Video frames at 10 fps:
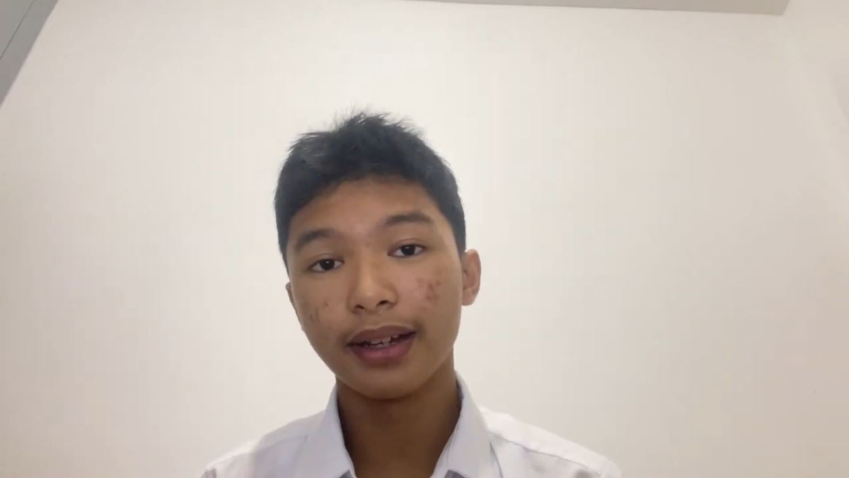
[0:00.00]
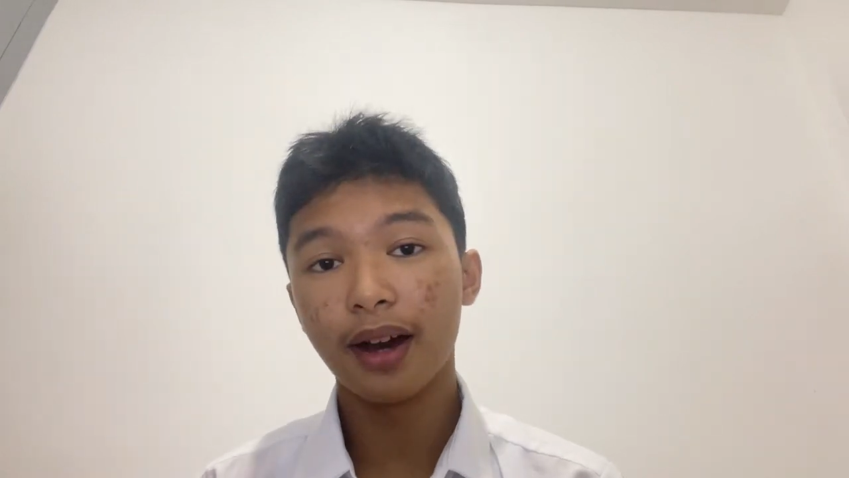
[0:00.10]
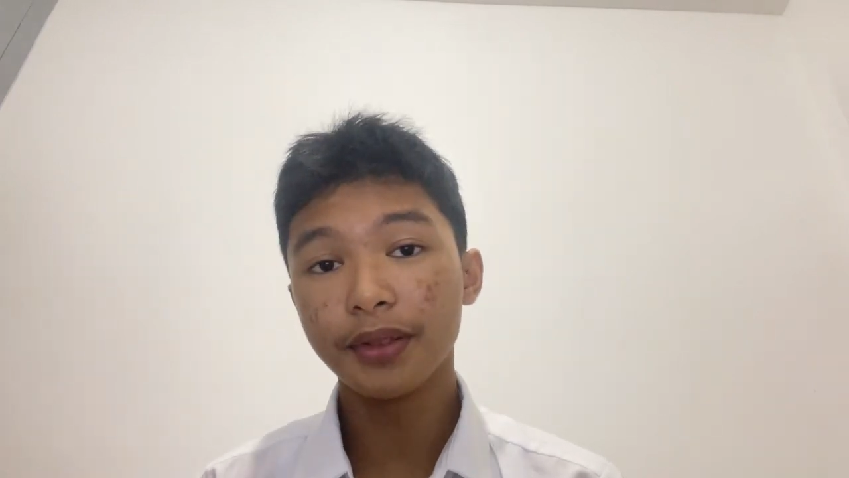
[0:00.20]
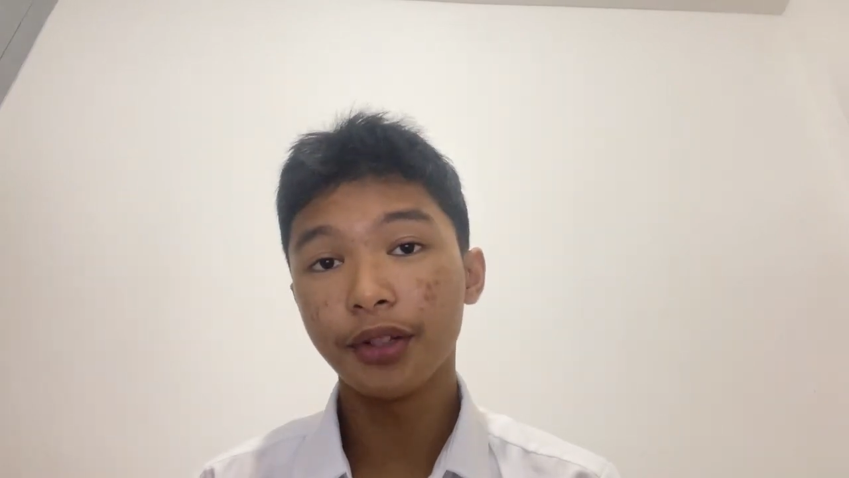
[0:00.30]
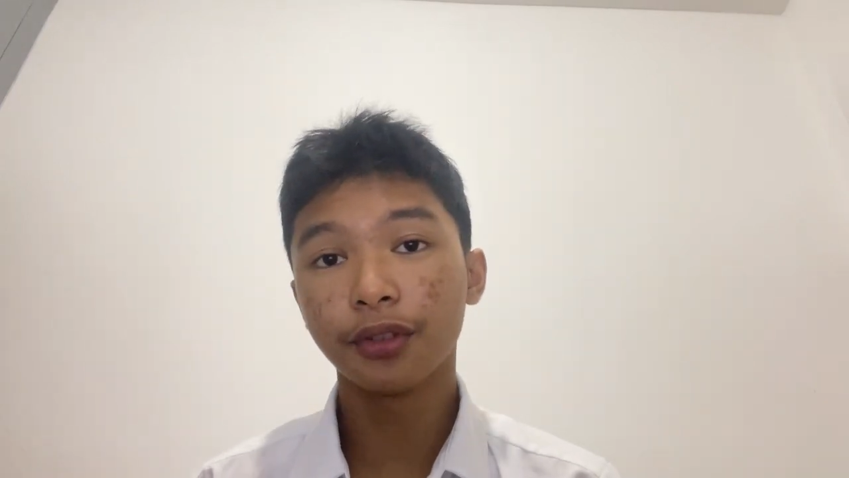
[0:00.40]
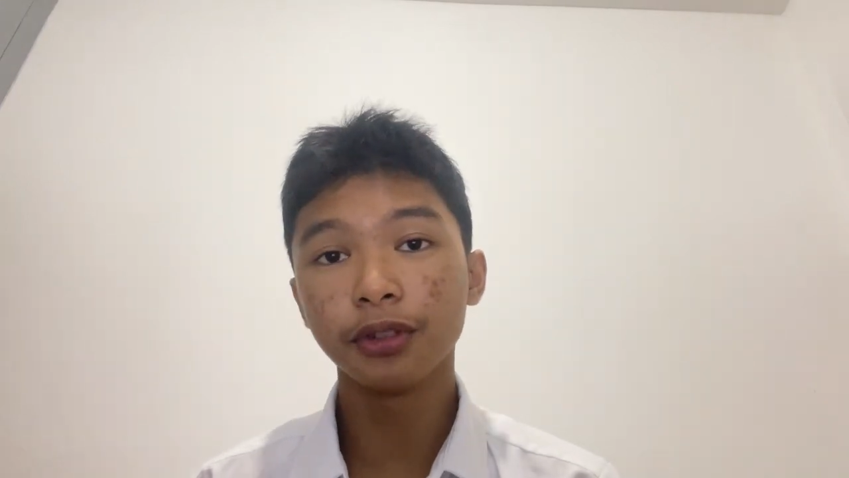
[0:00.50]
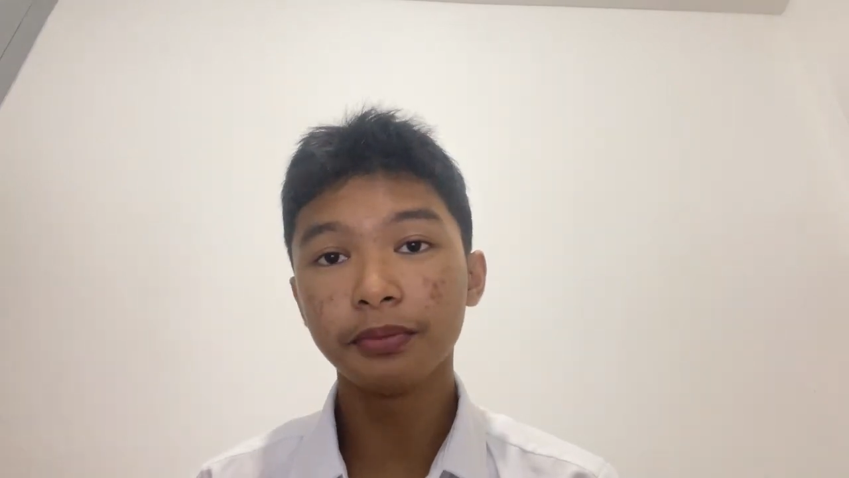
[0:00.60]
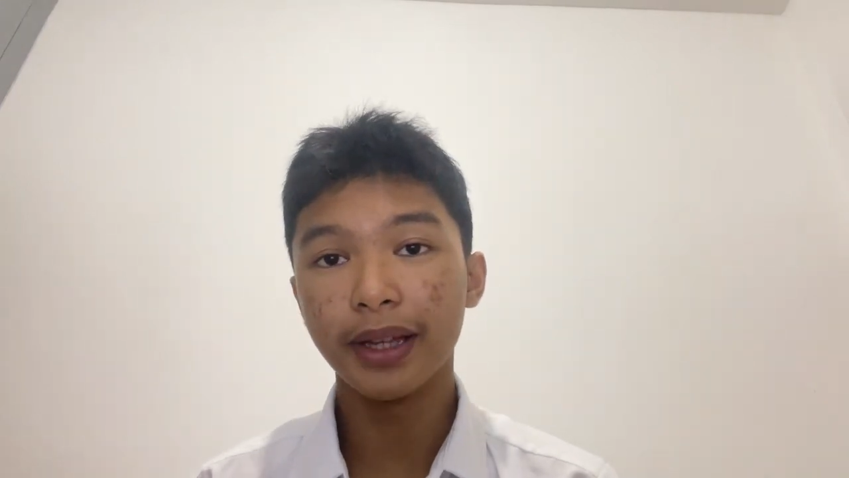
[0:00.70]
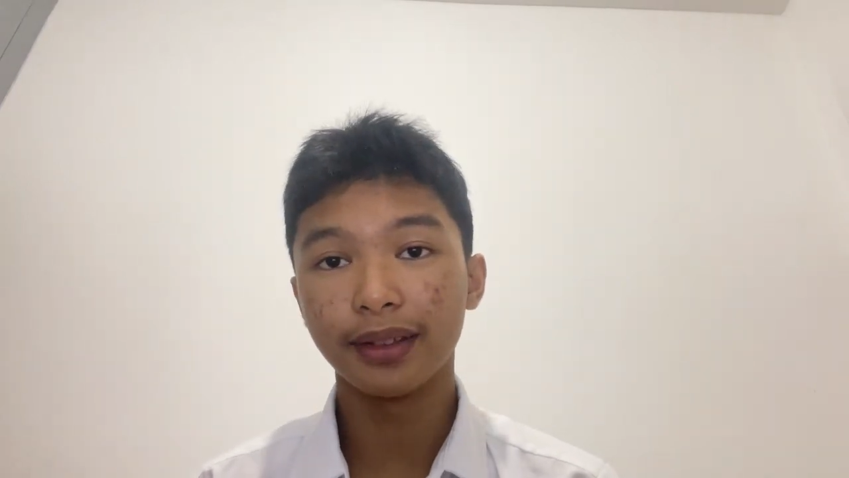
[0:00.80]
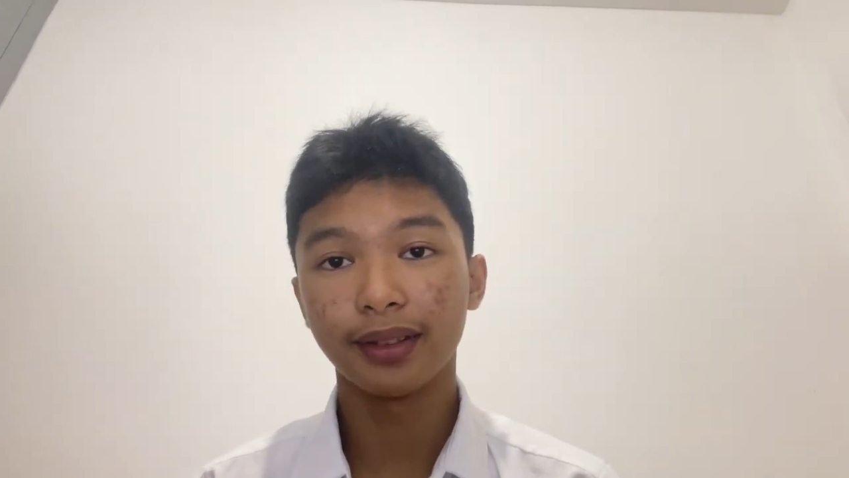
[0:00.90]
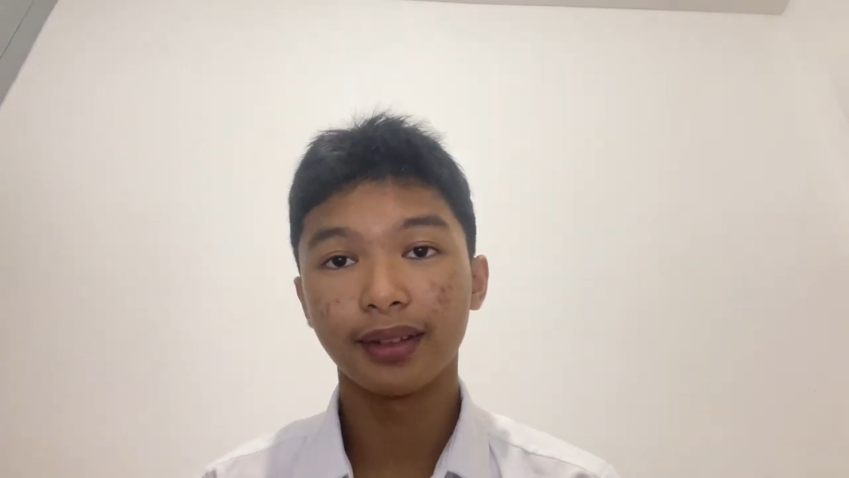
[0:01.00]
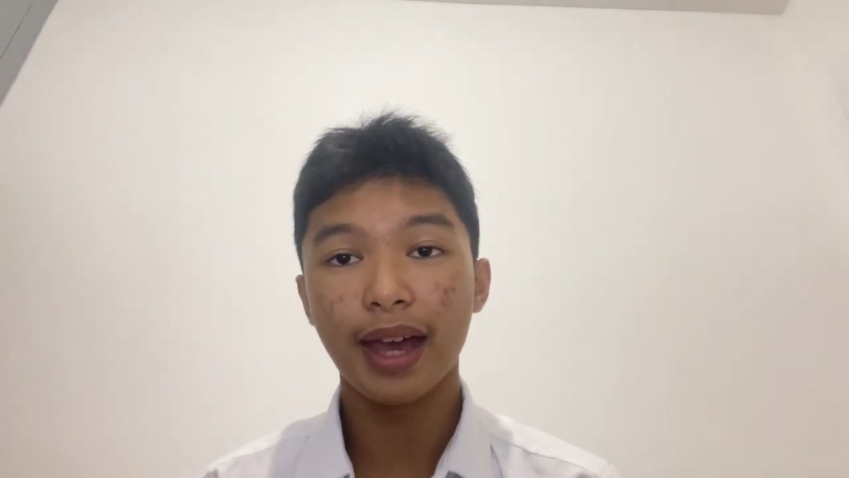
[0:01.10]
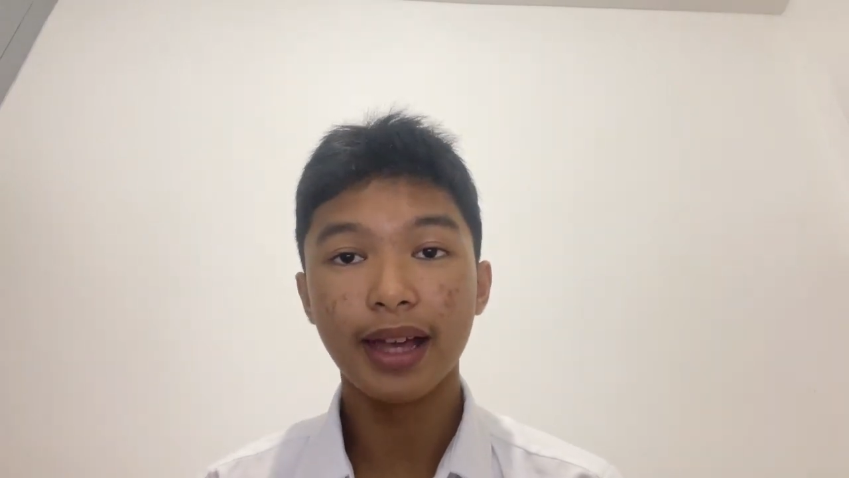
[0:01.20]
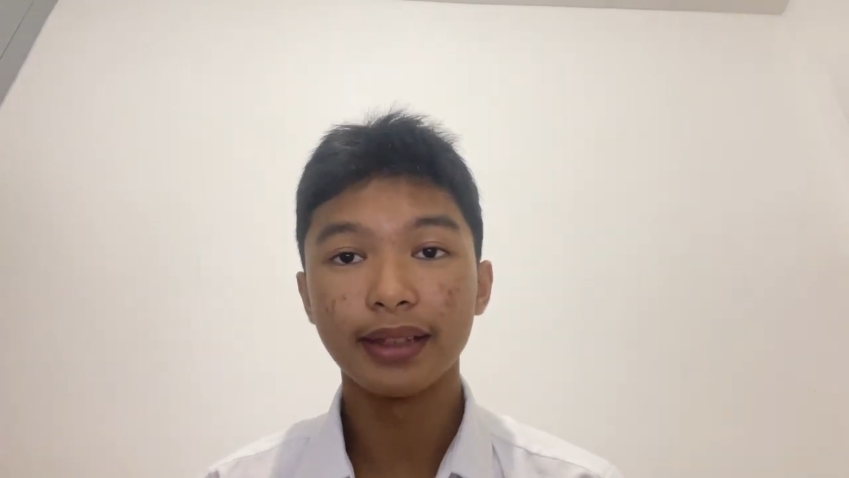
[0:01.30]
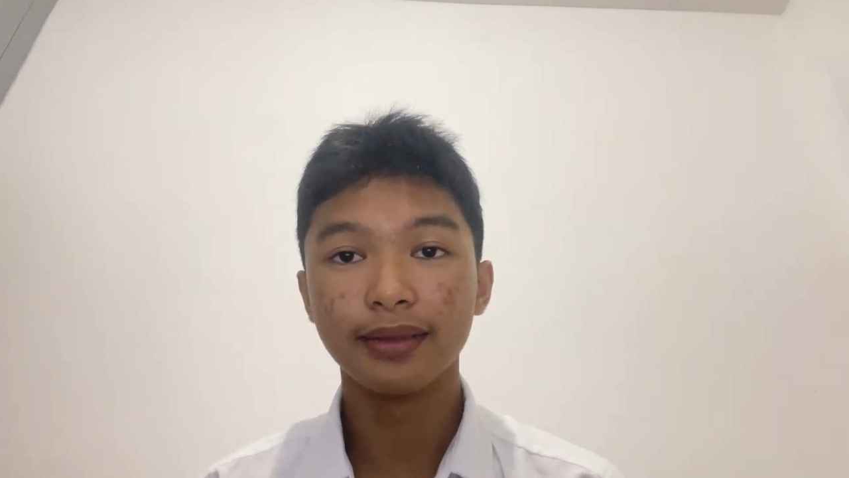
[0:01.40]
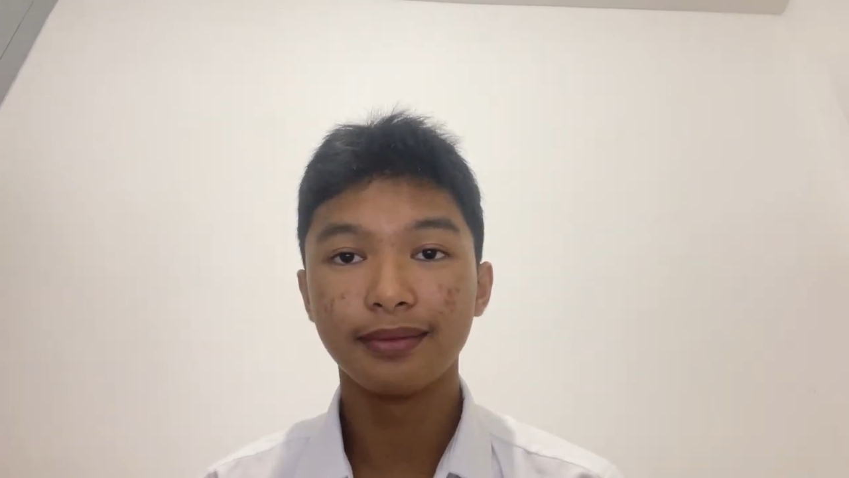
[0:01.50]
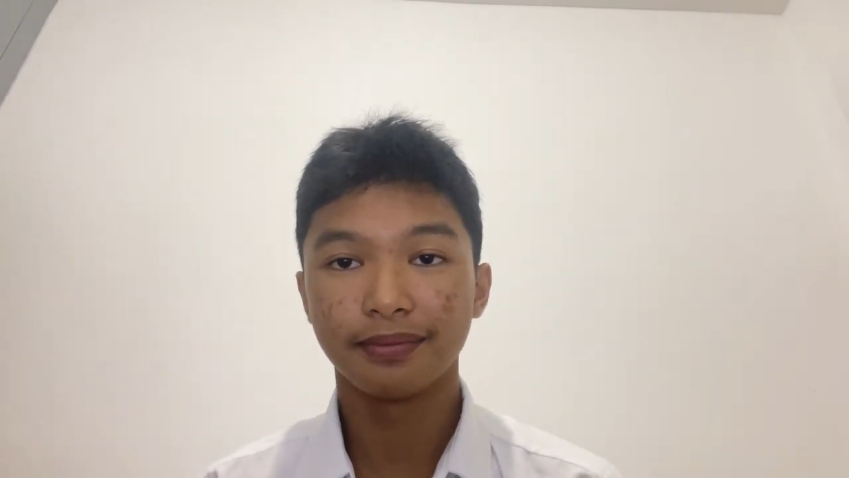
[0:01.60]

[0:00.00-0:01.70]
other schoolmates and